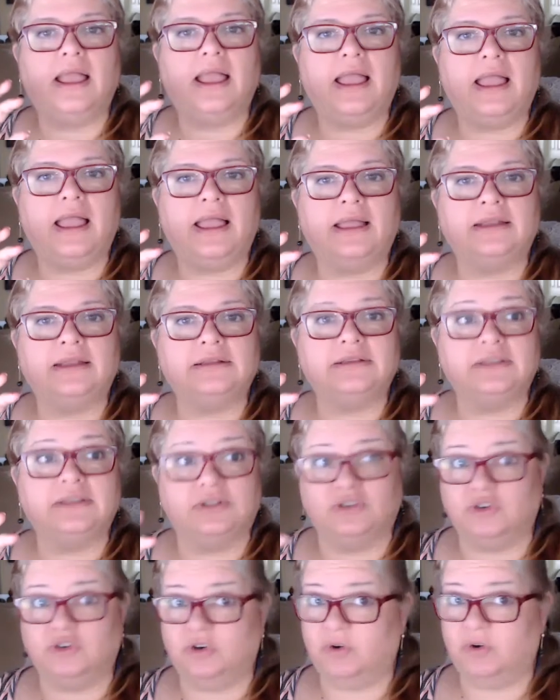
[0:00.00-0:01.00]
and
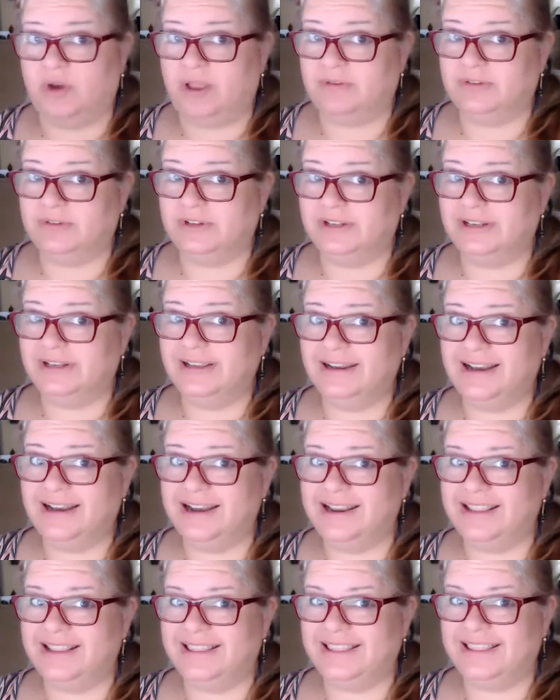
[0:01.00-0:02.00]
since you don't have to clean
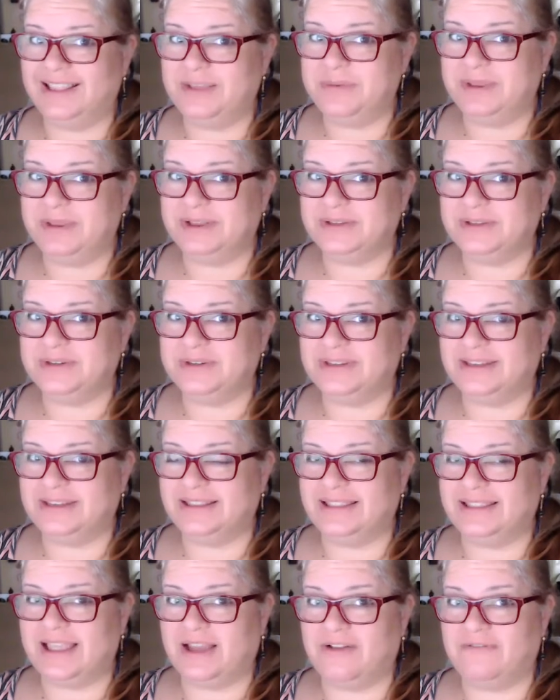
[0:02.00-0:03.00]
anything because you did
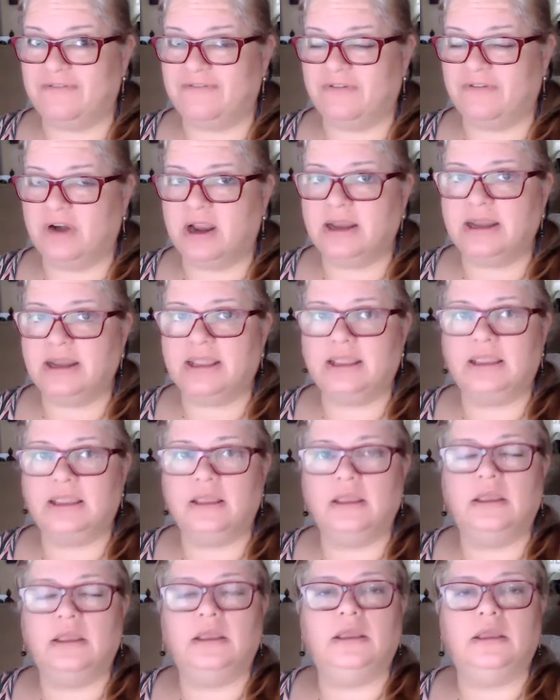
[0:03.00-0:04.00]
that on Friday,
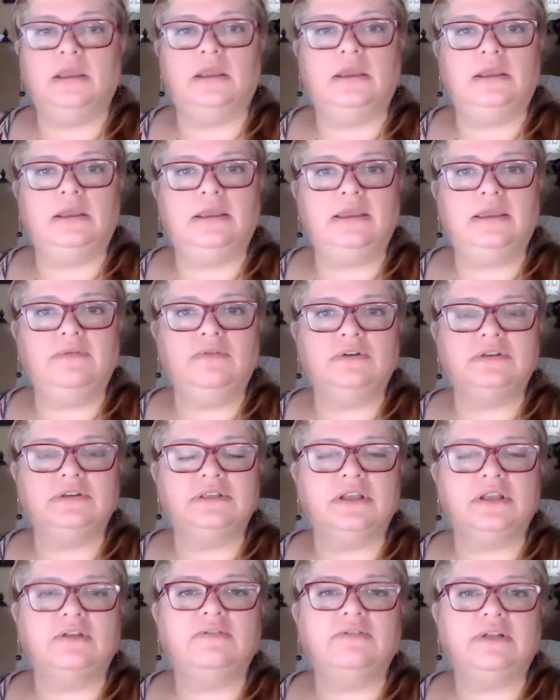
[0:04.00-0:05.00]
give
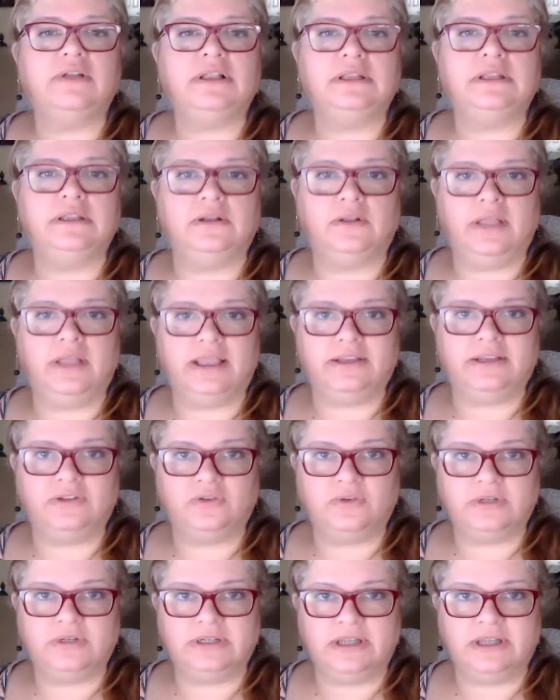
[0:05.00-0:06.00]
yourself a little
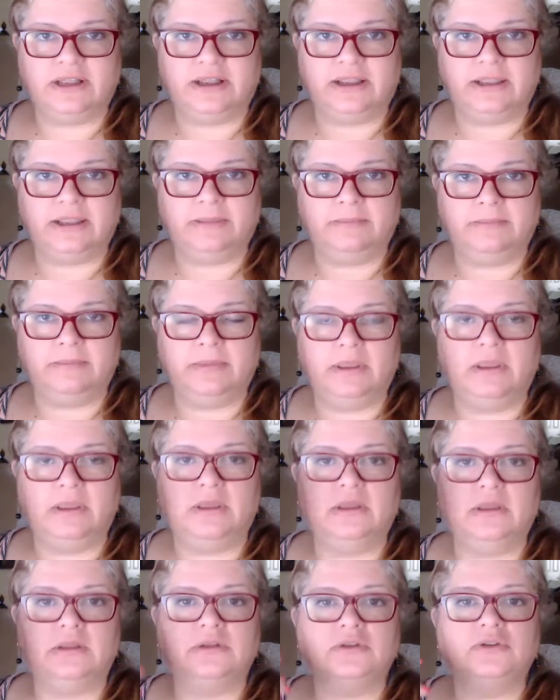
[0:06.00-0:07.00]
extra time
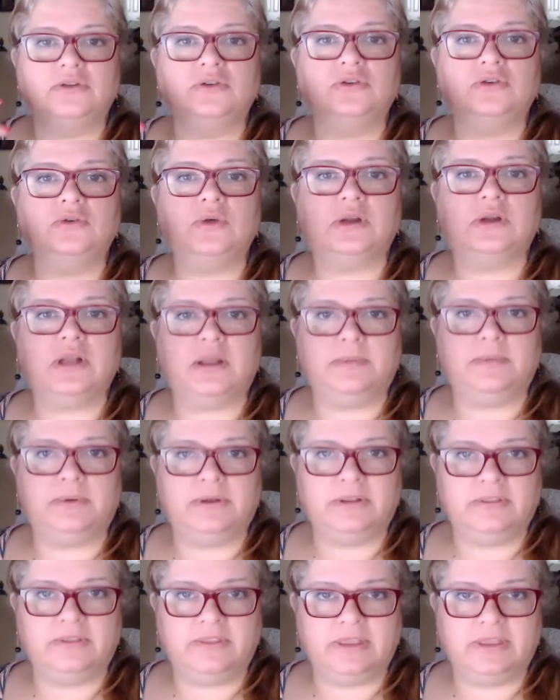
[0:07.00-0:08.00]
to do a couple
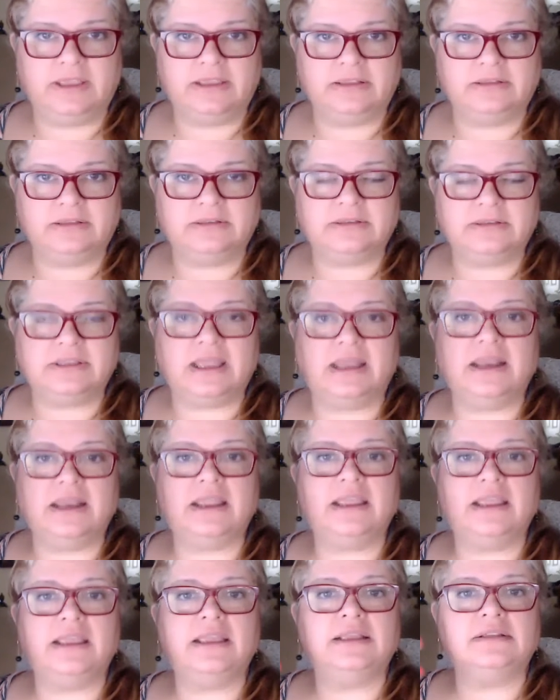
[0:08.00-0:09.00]
of things that
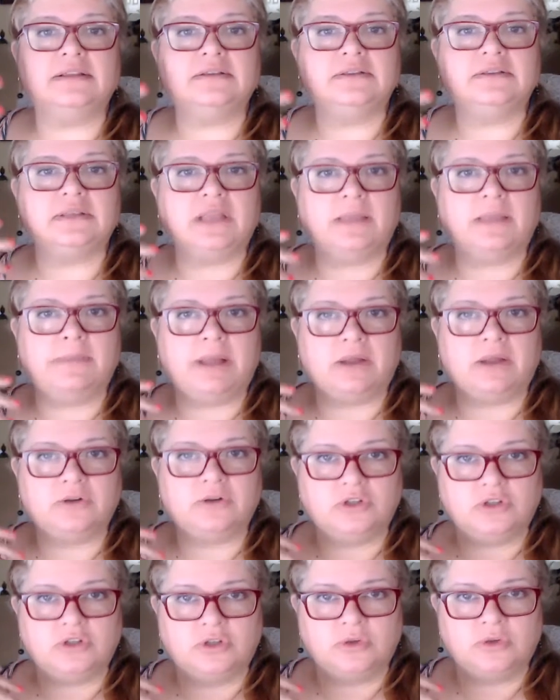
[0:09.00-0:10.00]
is about
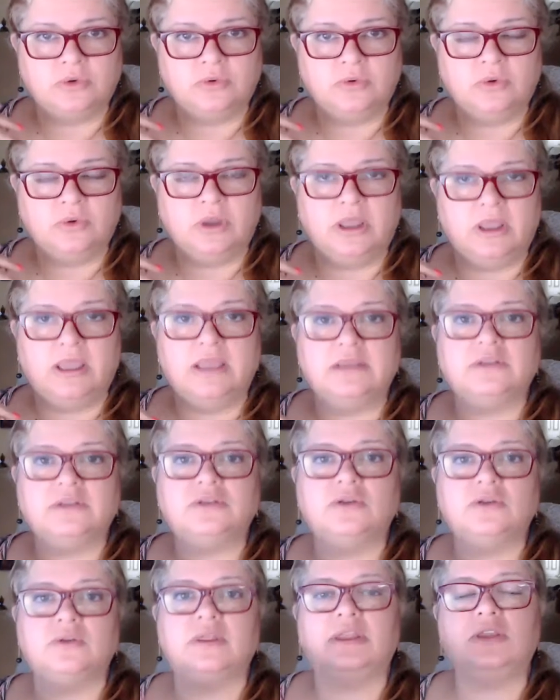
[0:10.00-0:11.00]
you
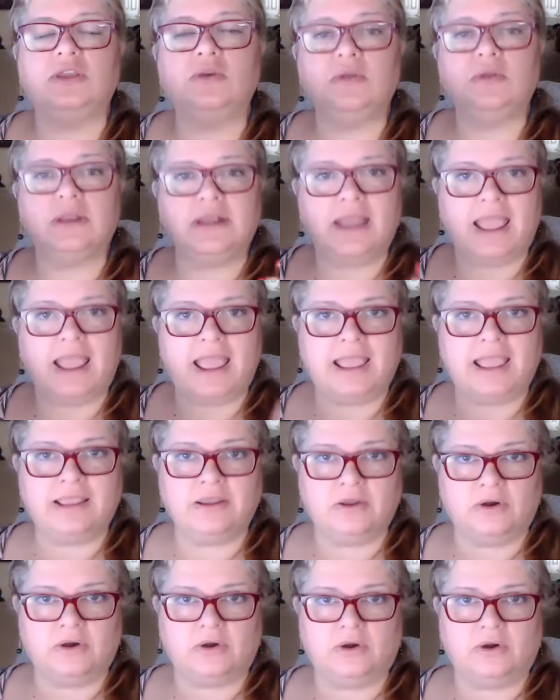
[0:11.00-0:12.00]
so that you can
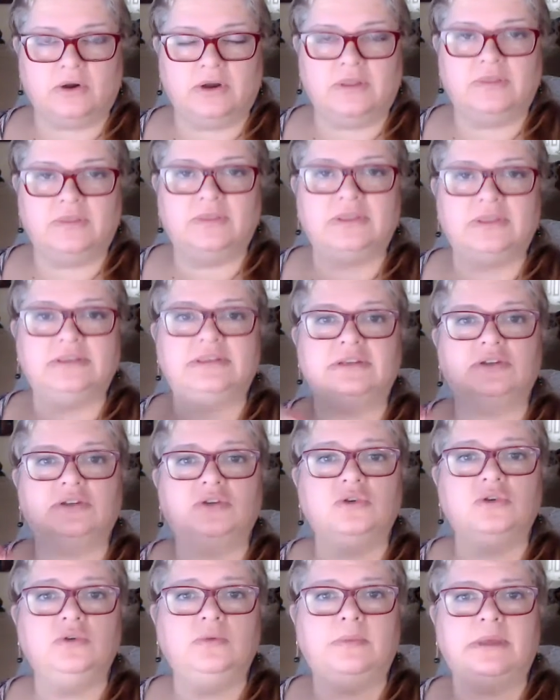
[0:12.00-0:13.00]
anchor this
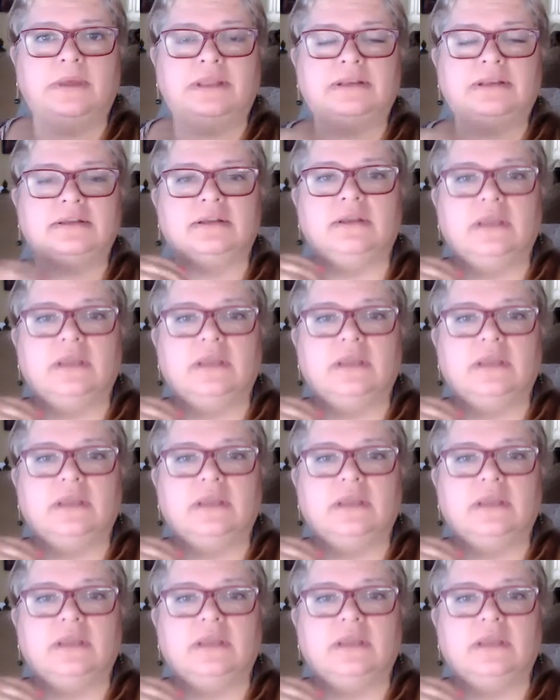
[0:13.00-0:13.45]
attunement